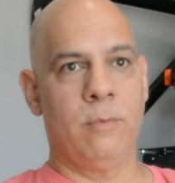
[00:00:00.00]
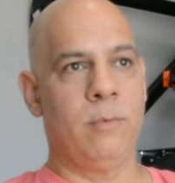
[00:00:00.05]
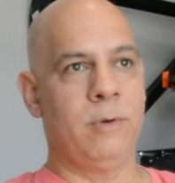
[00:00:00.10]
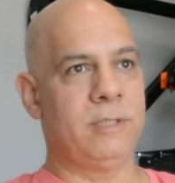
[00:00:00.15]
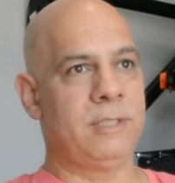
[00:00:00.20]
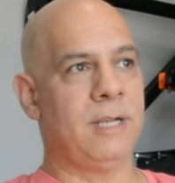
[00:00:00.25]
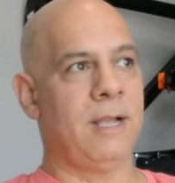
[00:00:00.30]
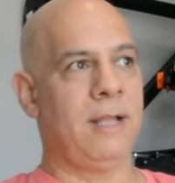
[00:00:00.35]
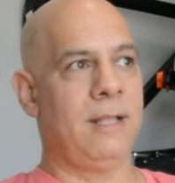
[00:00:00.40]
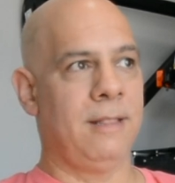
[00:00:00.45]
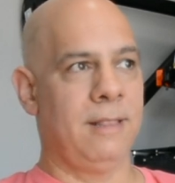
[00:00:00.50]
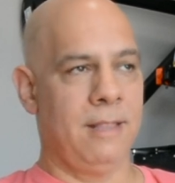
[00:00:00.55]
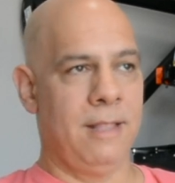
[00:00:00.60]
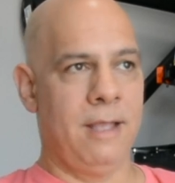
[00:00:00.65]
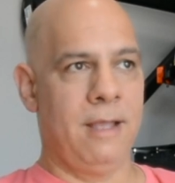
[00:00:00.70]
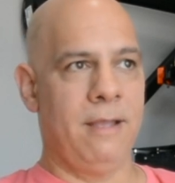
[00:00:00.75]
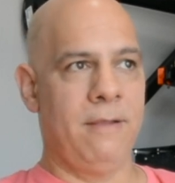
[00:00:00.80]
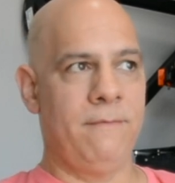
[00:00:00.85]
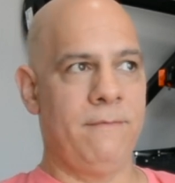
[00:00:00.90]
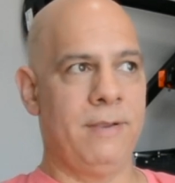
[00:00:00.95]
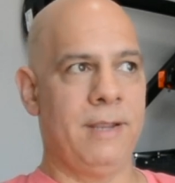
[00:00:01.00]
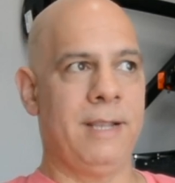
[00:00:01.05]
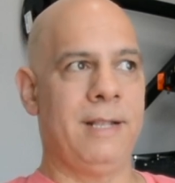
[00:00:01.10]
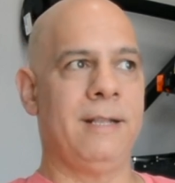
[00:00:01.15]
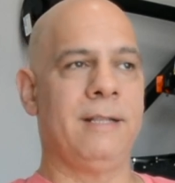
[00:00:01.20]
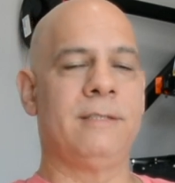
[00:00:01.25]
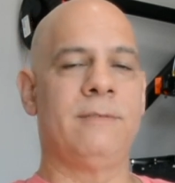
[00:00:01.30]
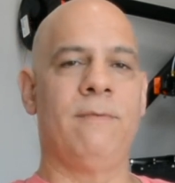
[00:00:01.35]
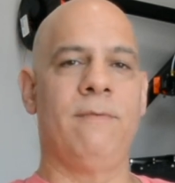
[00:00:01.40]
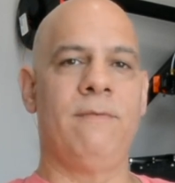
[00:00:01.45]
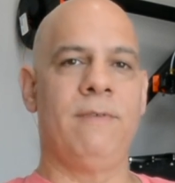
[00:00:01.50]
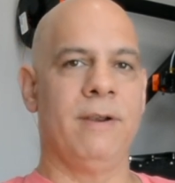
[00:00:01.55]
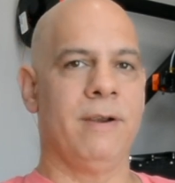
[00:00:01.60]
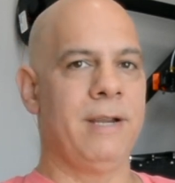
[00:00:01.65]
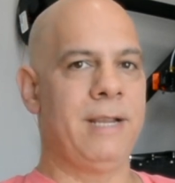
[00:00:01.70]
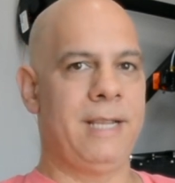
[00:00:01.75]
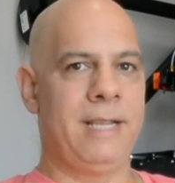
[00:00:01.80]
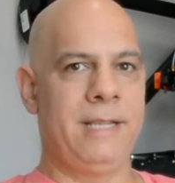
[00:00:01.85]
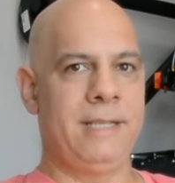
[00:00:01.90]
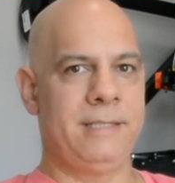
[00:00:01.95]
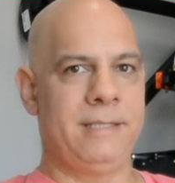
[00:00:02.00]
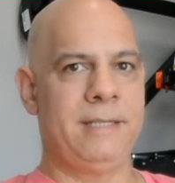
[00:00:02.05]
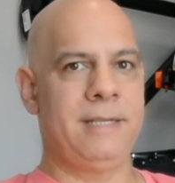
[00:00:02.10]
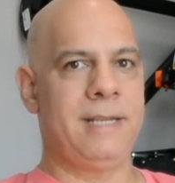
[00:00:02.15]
which I love, and it's very easy